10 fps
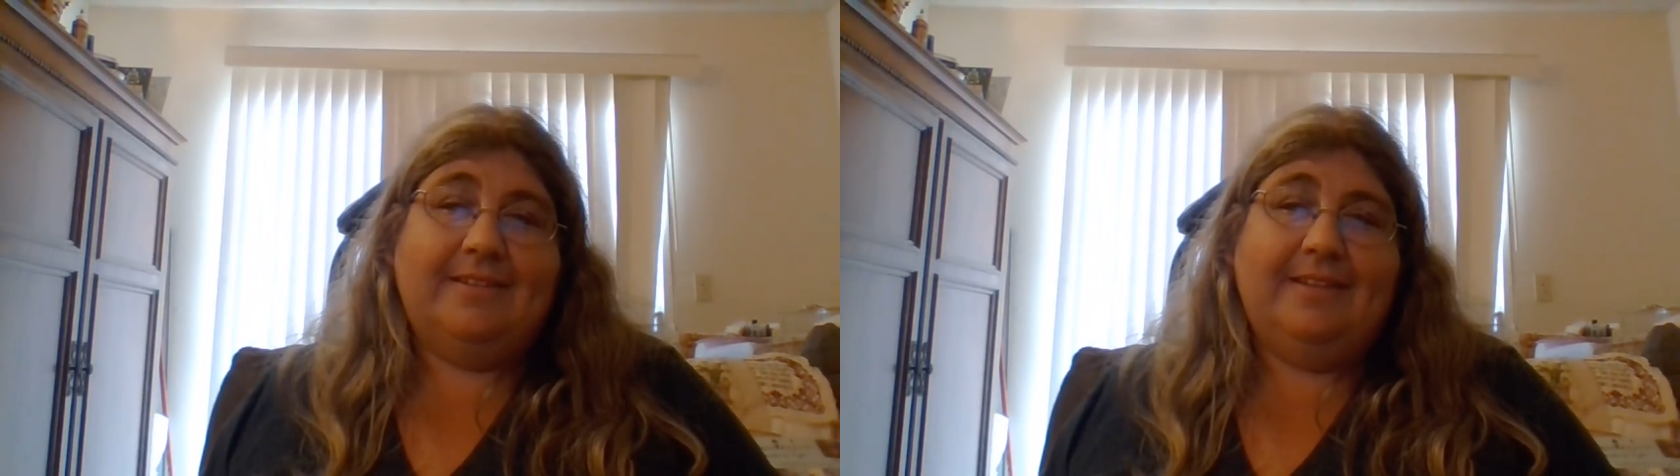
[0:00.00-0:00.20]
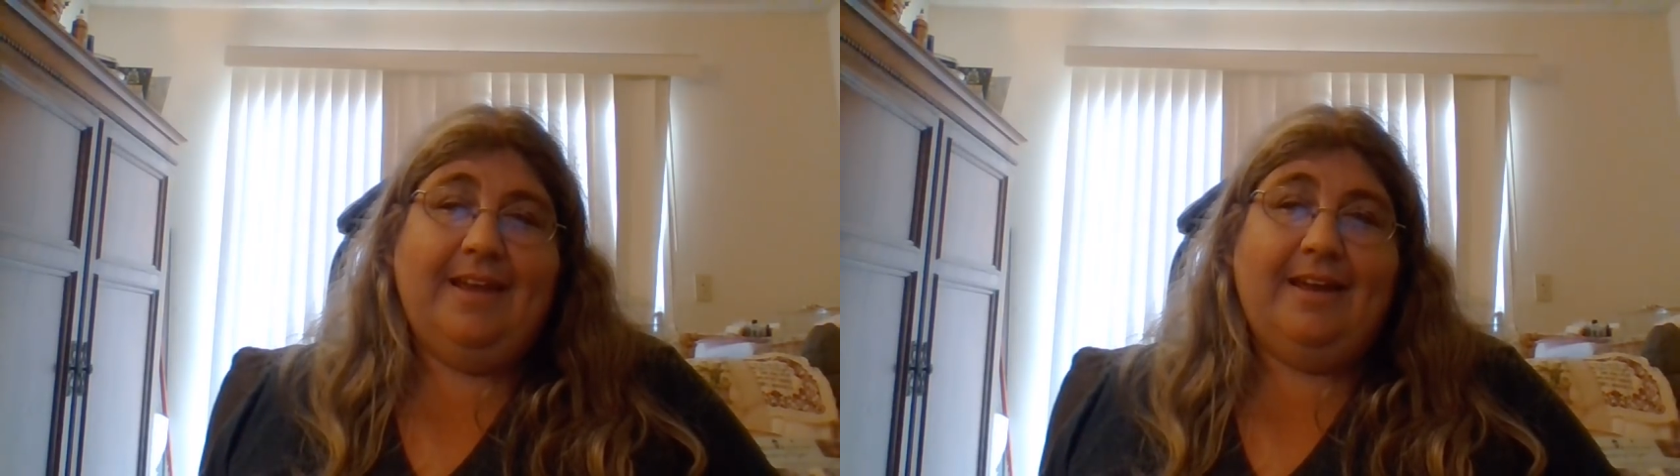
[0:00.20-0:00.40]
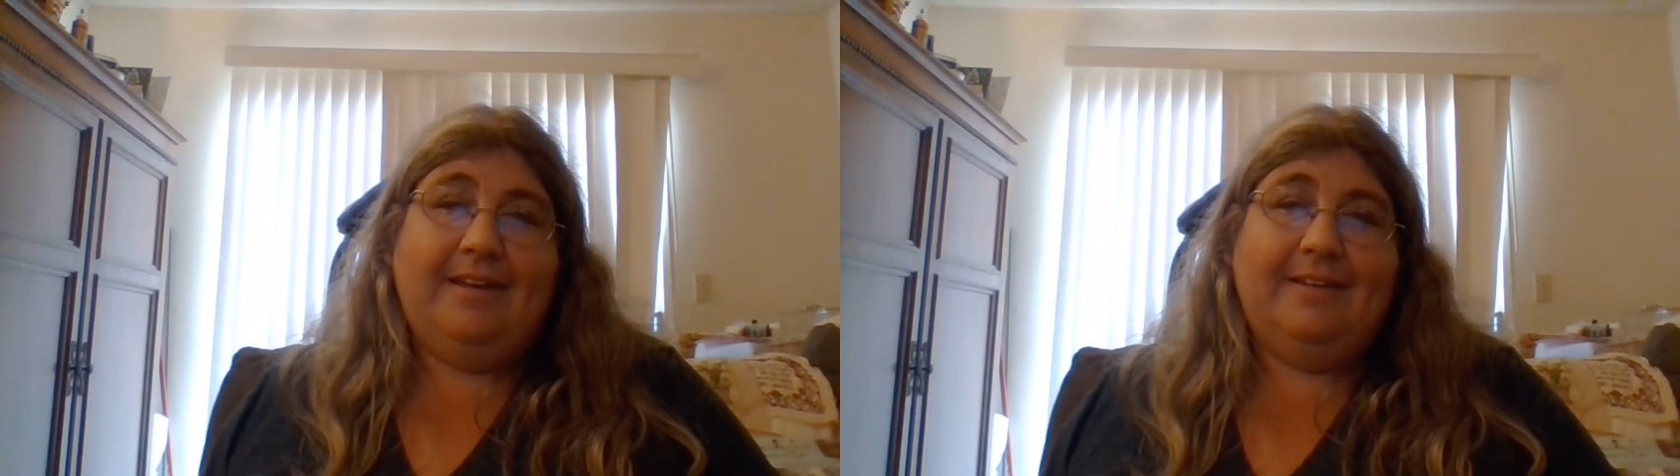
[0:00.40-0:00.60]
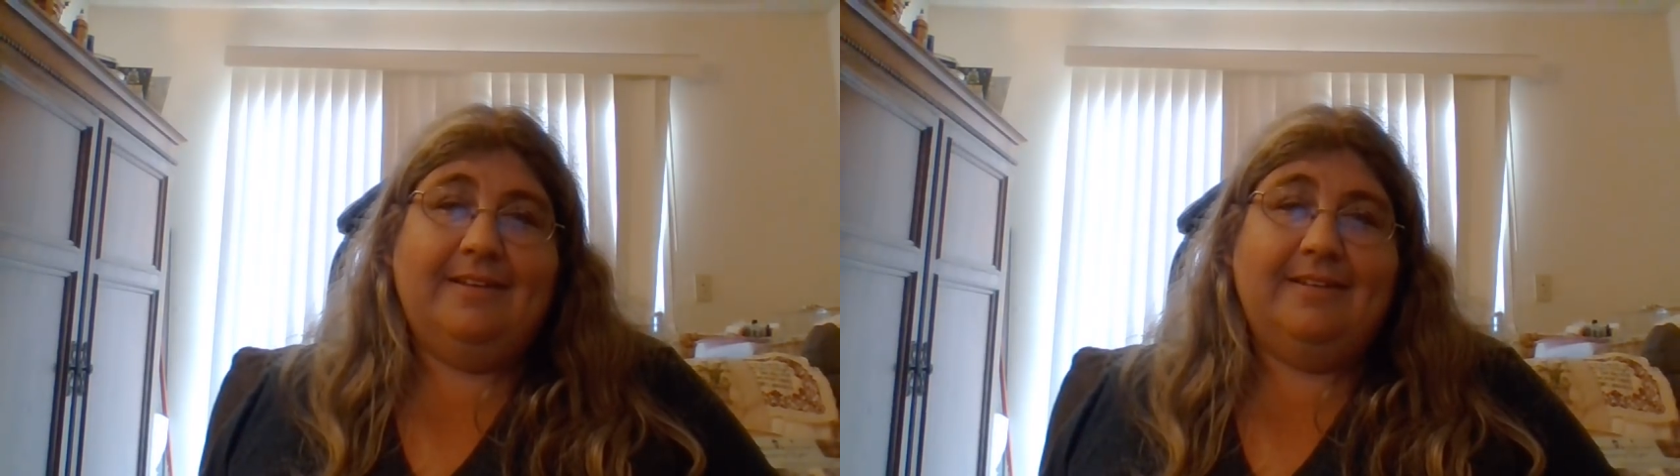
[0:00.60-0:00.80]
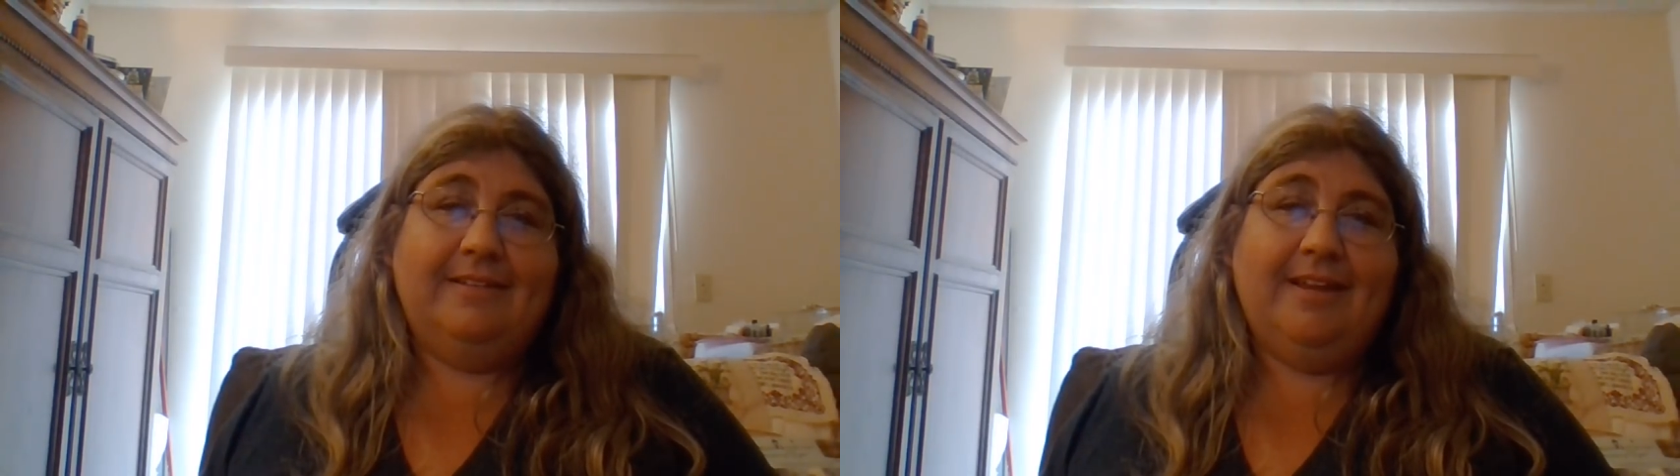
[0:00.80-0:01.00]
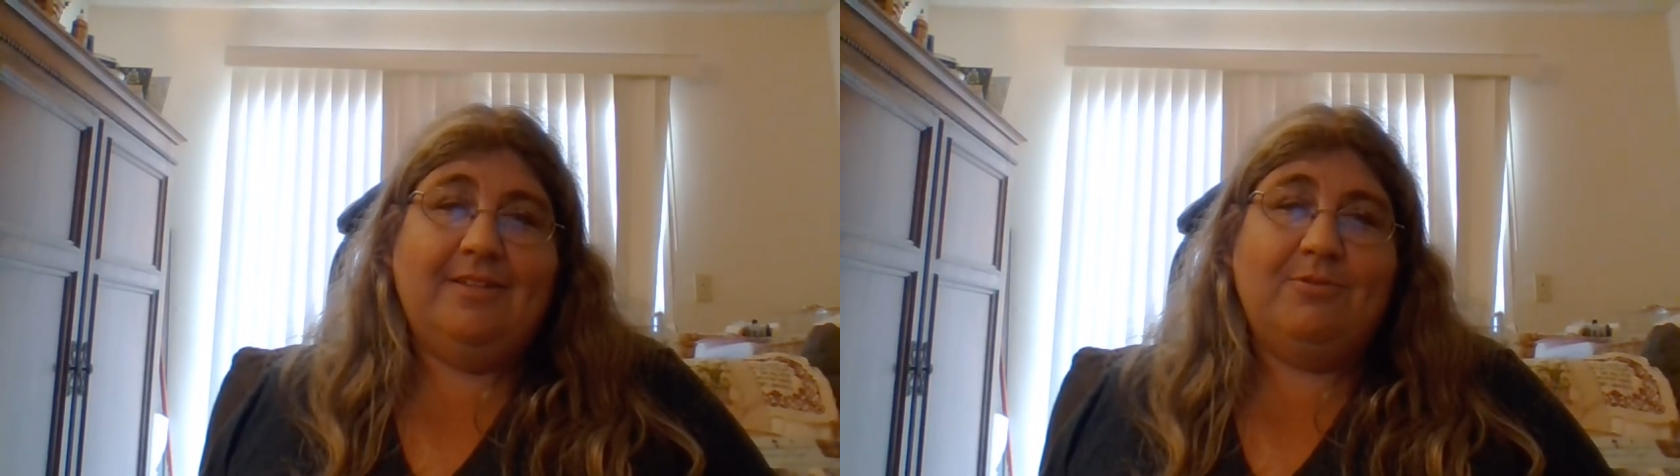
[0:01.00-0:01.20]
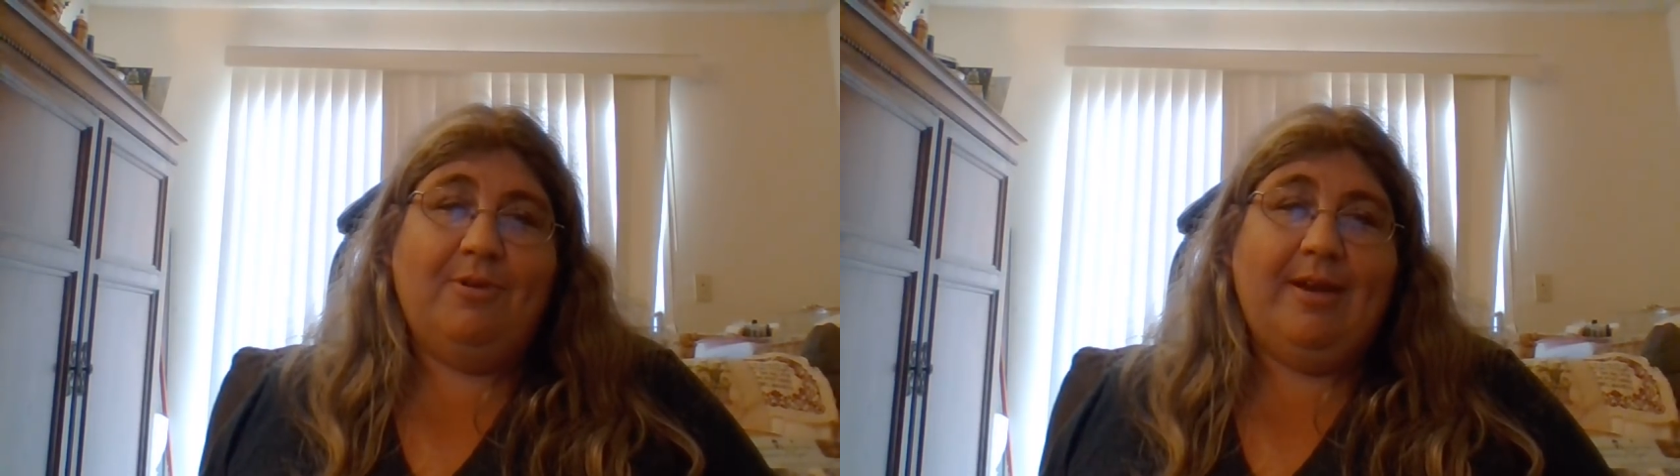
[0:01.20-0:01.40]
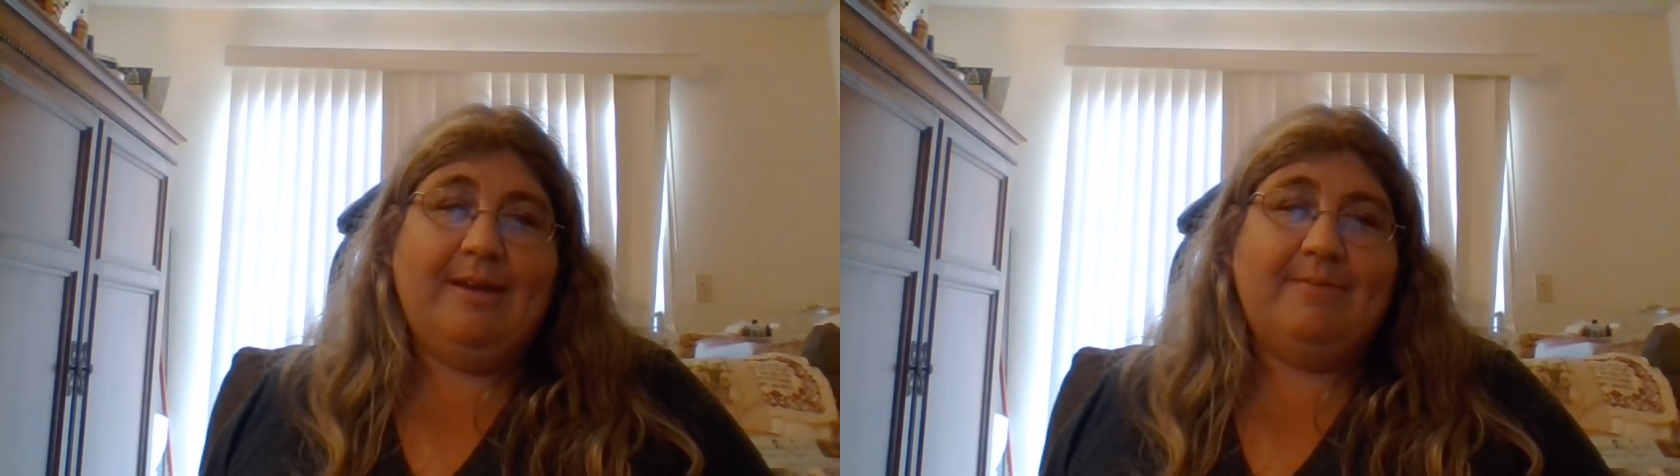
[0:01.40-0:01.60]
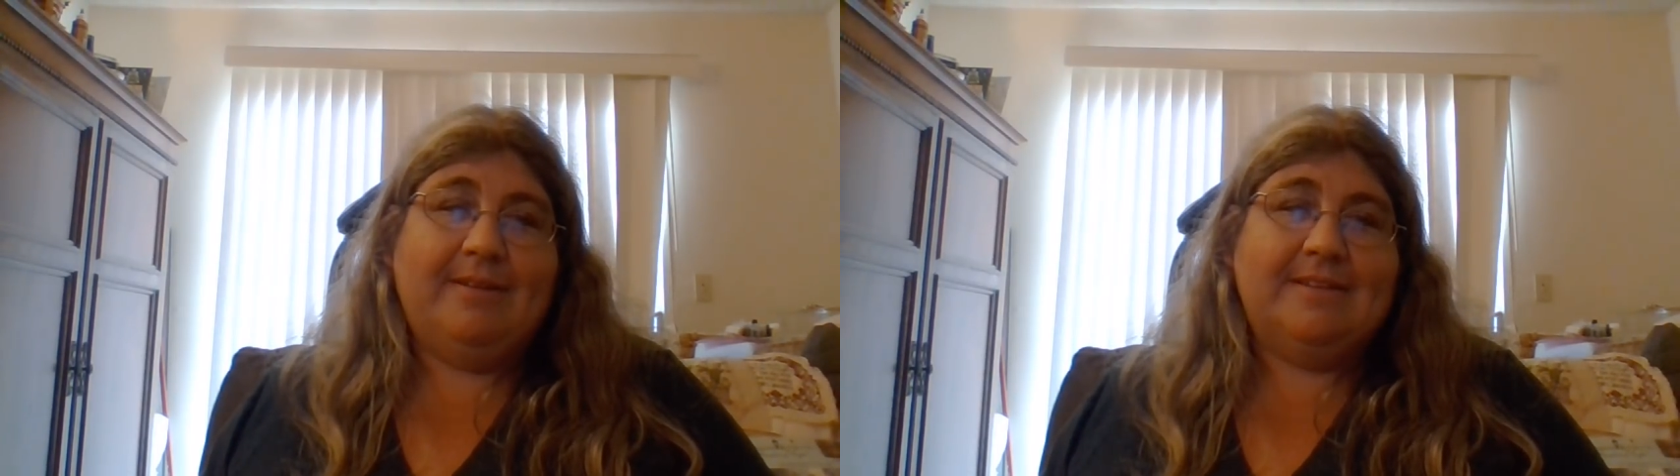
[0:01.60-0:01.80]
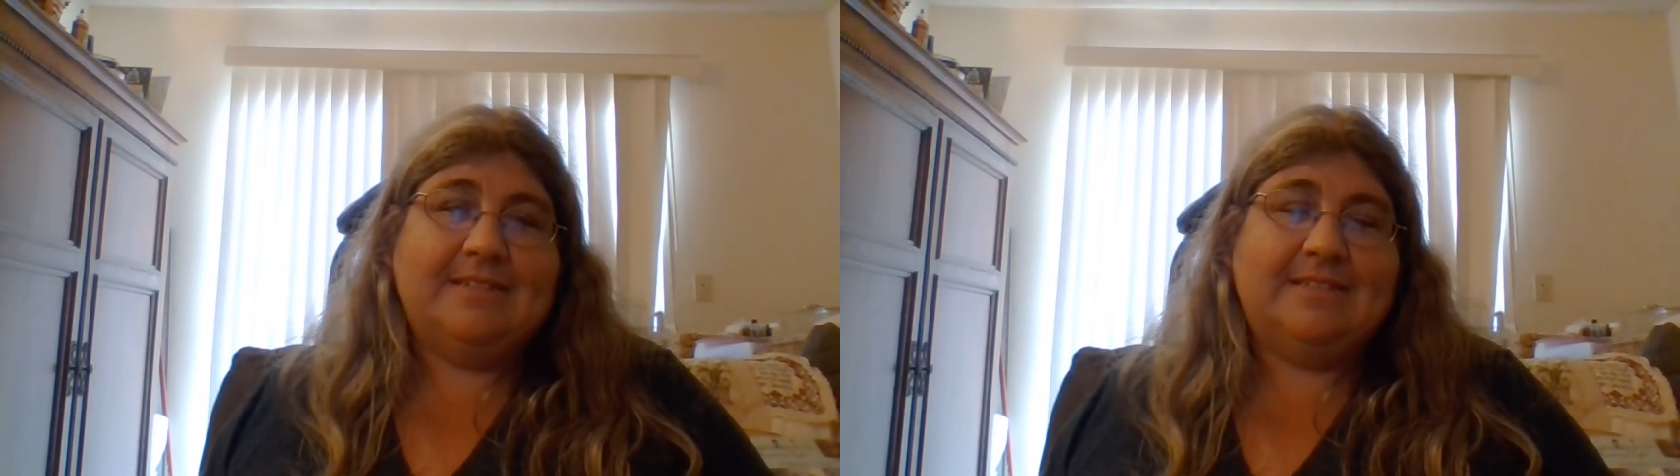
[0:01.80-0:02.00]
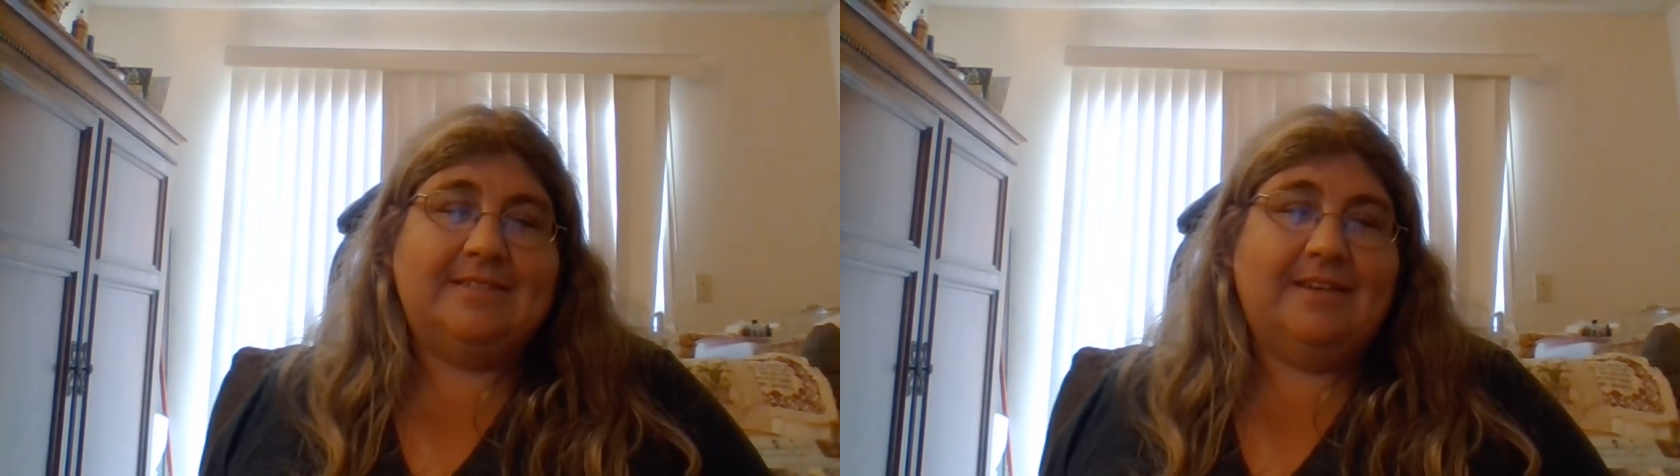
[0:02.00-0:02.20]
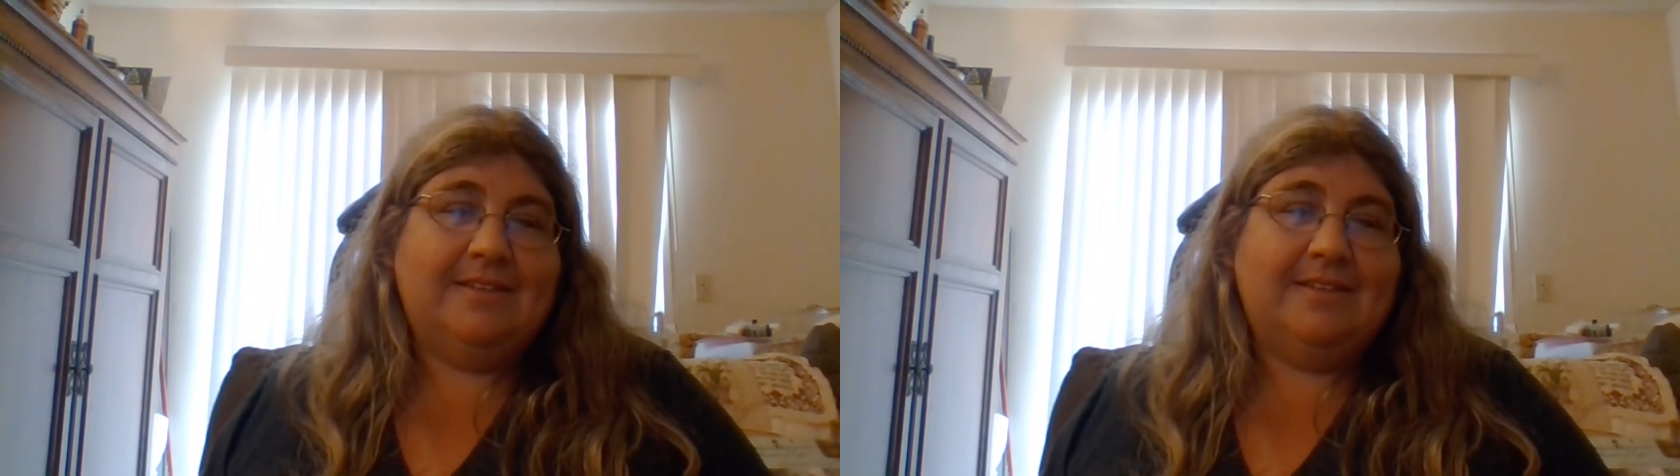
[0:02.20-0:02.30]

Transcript: yeah, that's where I am on this